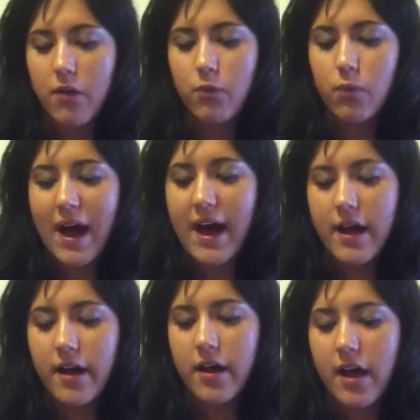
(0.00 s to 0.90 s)

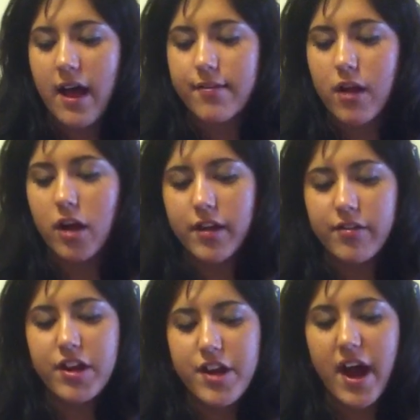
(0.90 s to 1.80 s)
Well, as long
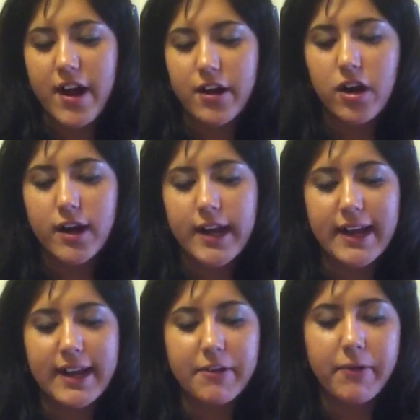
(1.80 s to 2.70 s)
as you're not
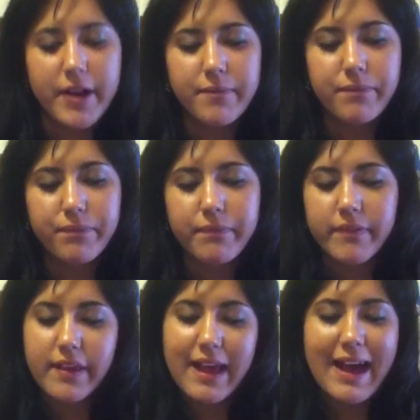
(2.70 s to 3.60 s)
hurting anyone.
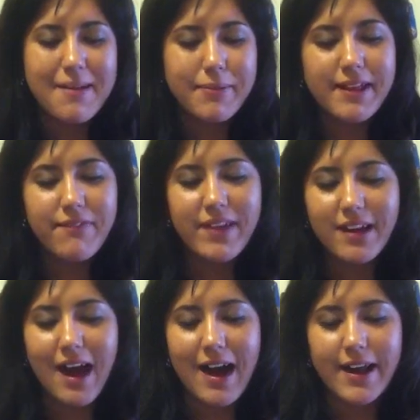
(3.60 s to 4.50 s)
I believe
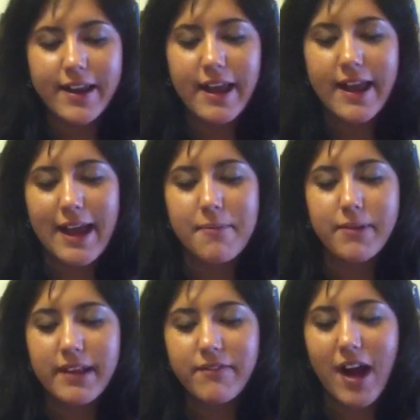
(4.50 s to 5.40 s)
in God, and I
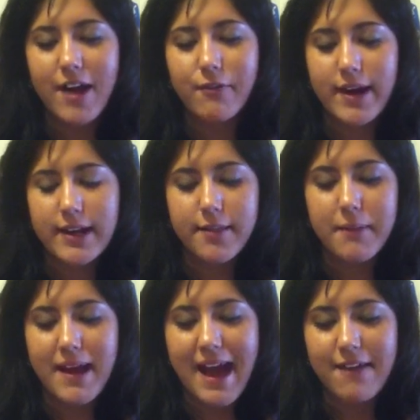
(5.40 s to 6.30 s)
believe God watches
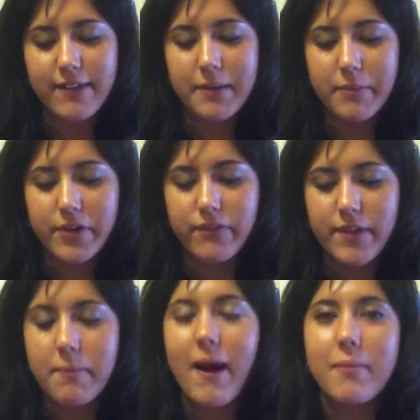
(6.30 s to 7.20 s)
my every move.
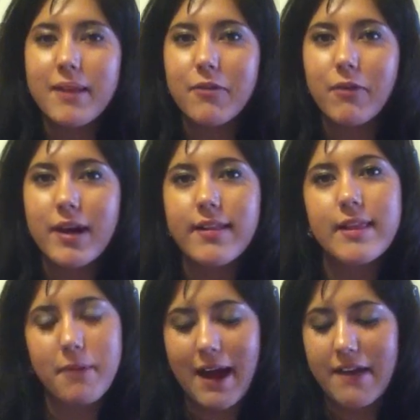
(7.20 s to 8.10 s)
The public
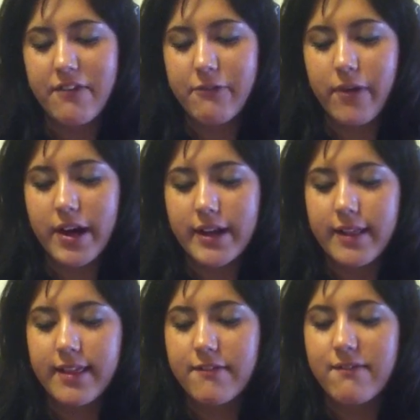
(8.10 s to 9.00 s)
ones, the private
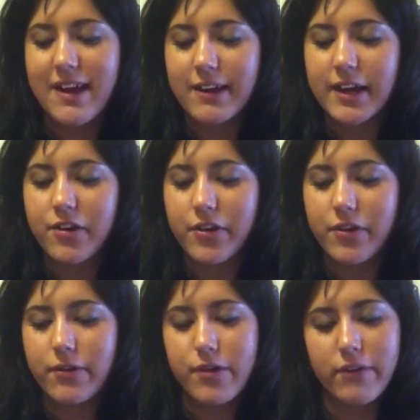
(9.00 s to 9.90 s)
ones, the very
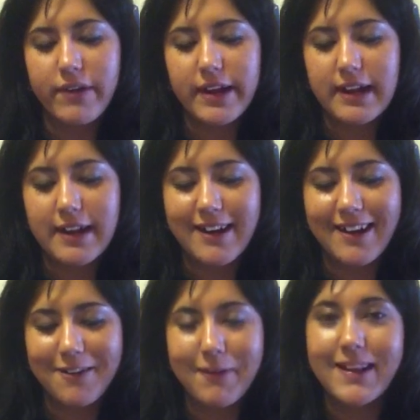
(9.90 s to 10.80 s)
nude, no one should
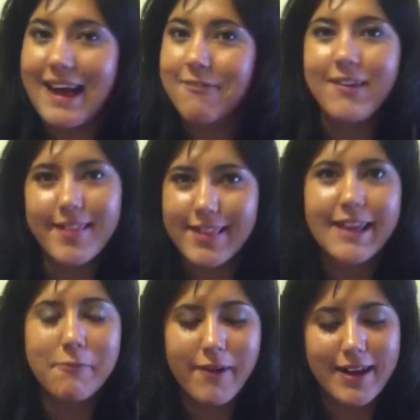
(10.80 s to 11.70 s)
or will ever
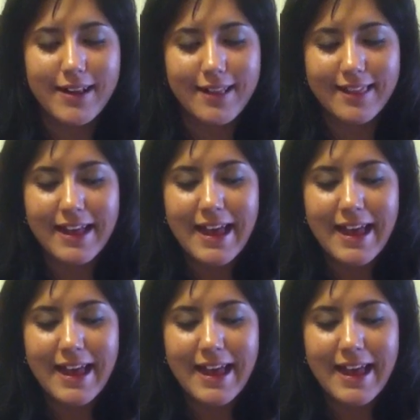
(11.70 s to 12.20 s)
see ones.